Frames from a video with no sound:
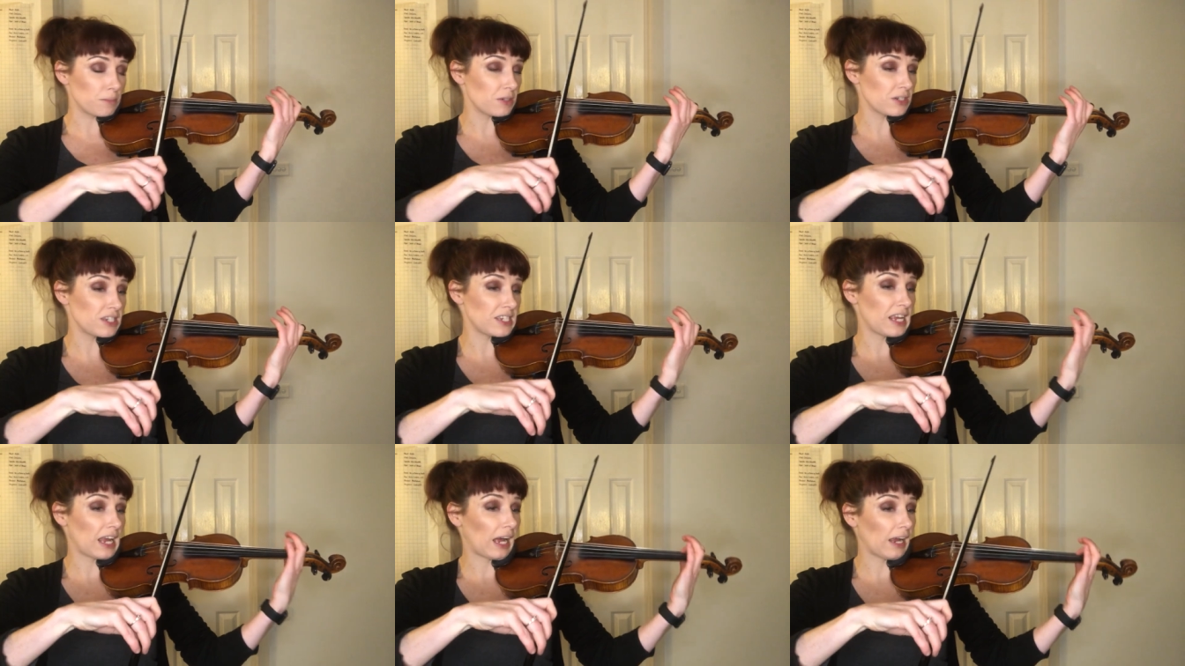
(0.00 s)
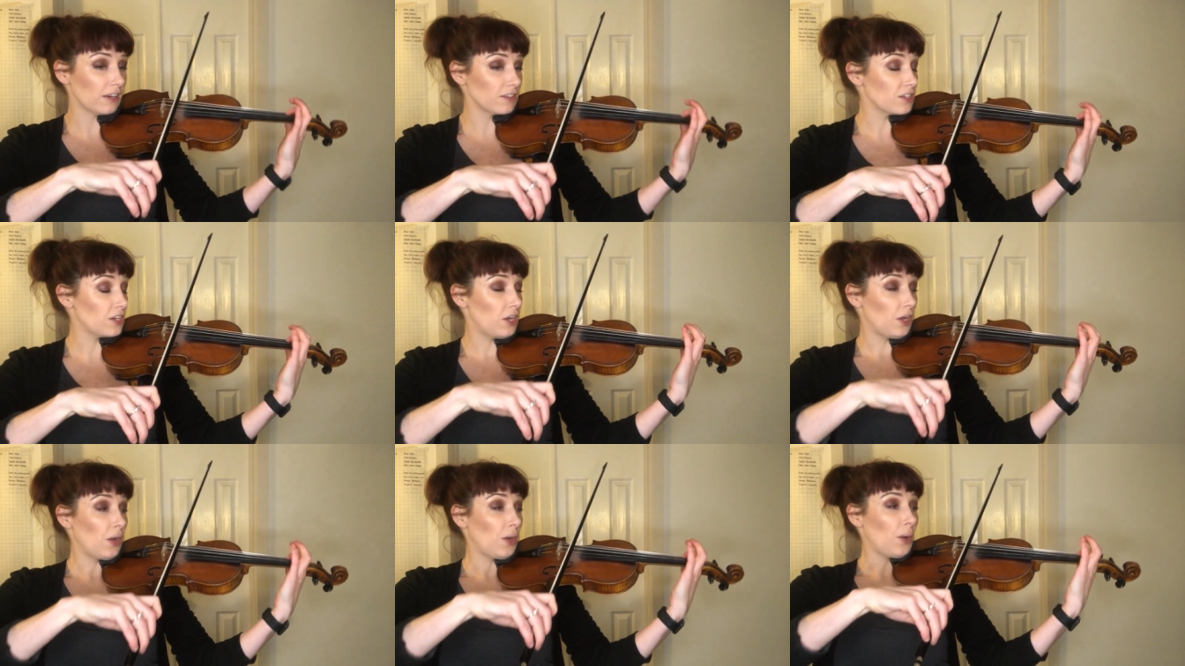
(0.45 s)
Monty out.
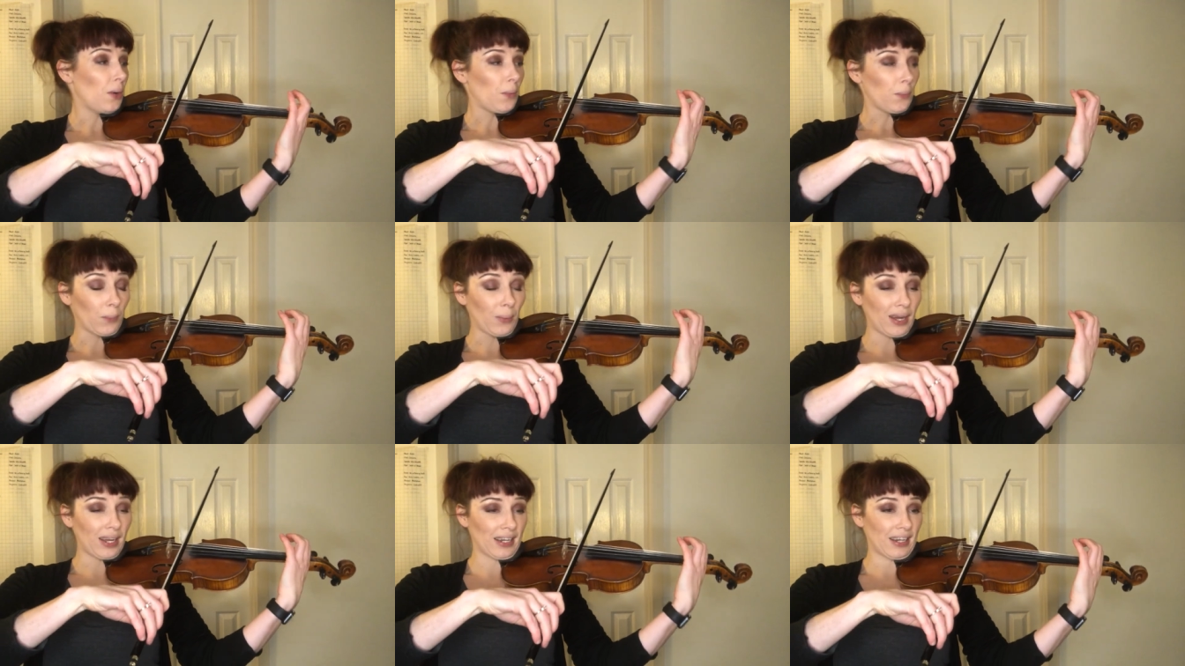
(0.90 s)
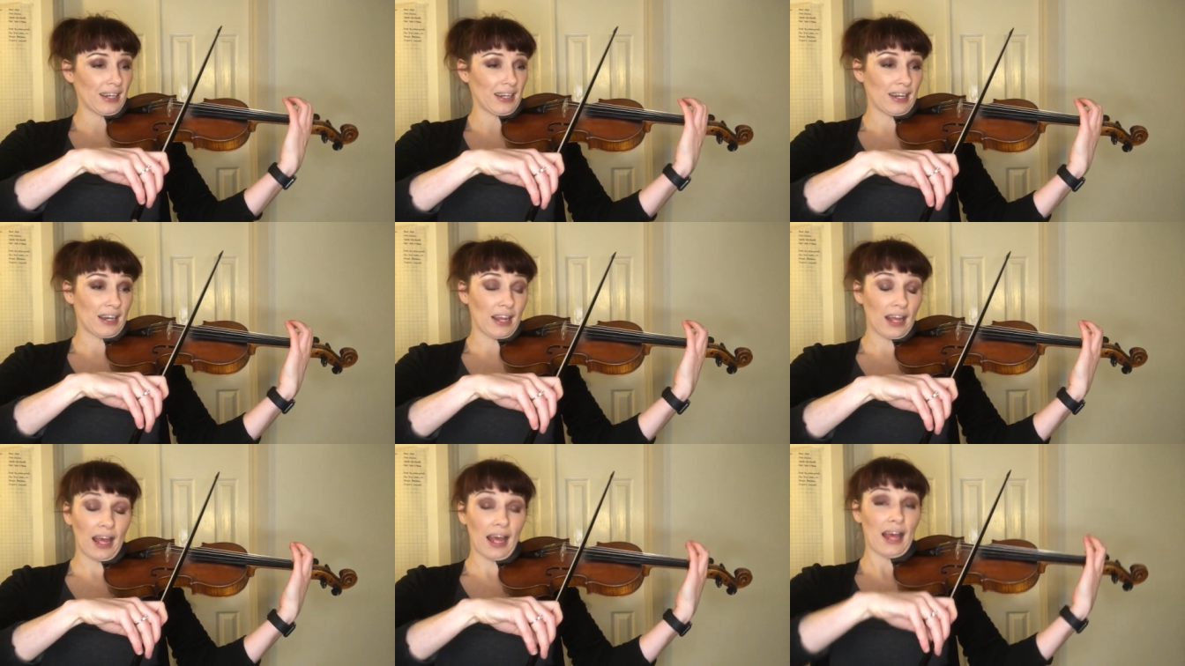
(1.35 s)

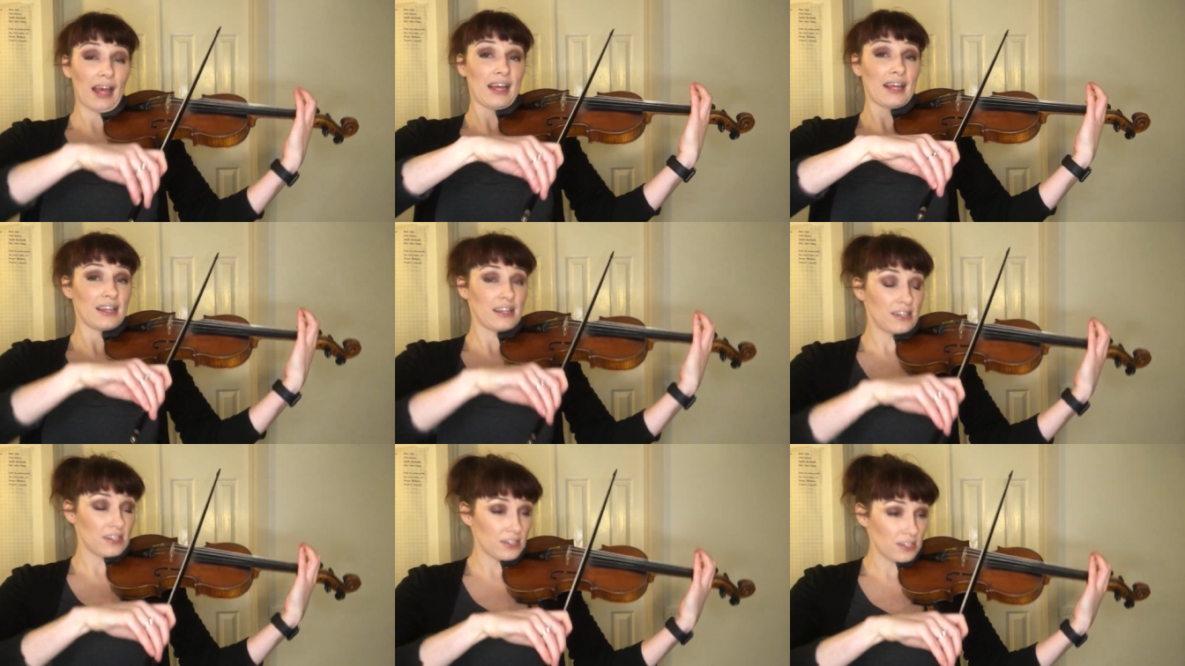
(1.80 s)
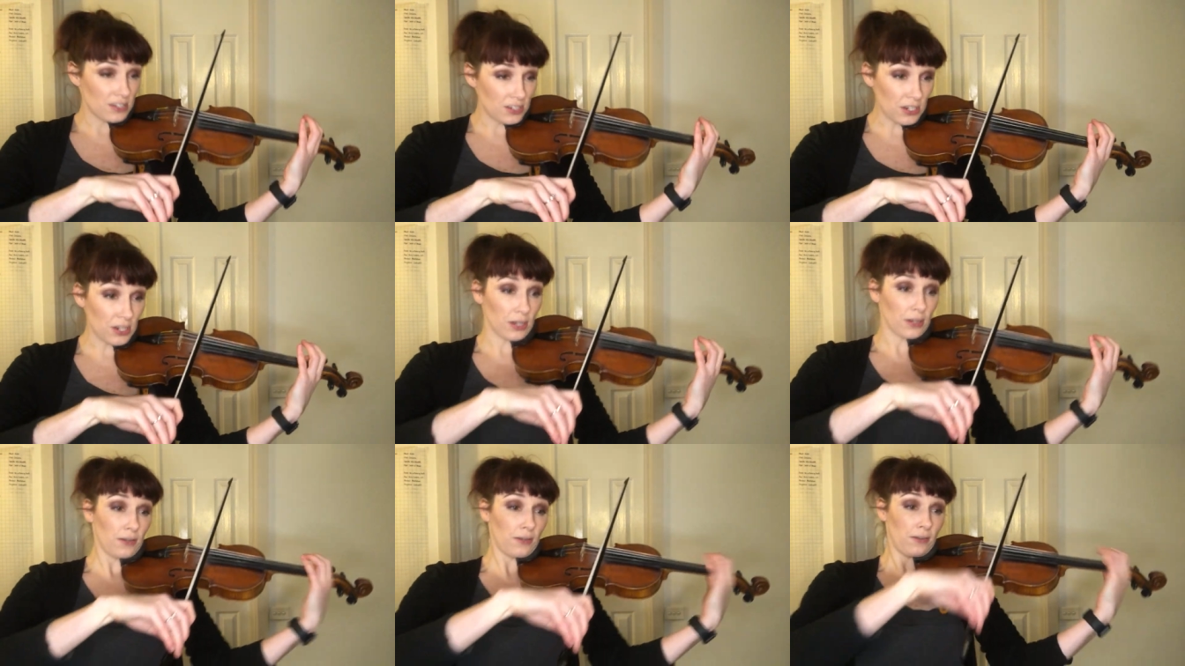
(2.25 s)
1 and
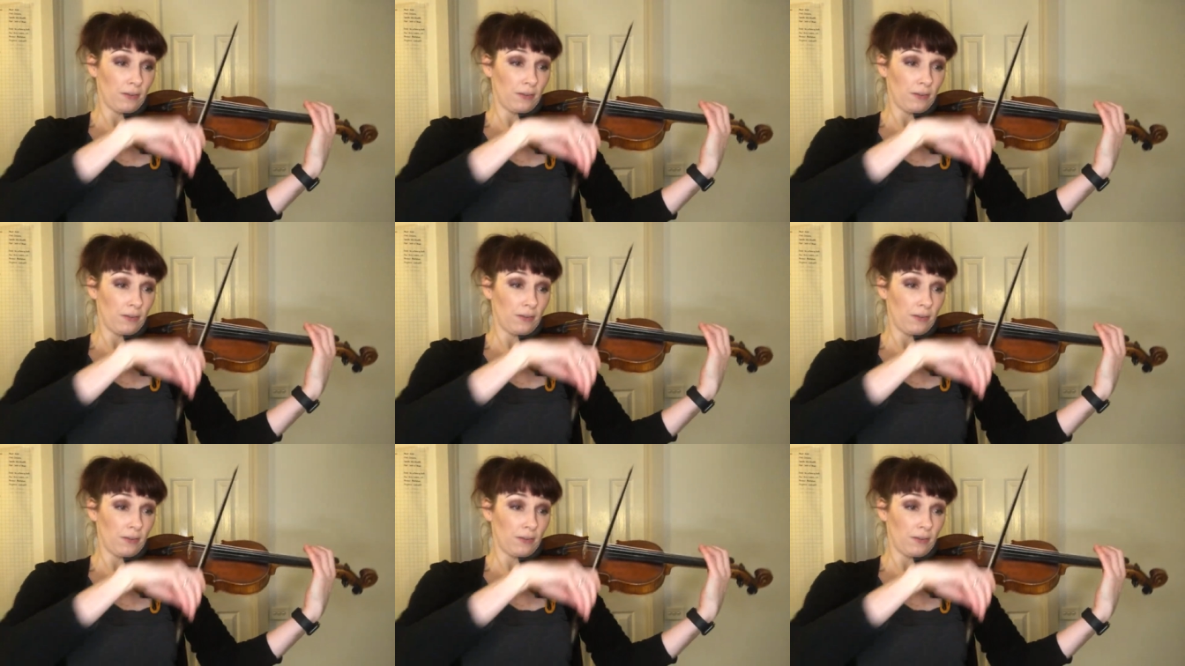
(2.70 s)
2.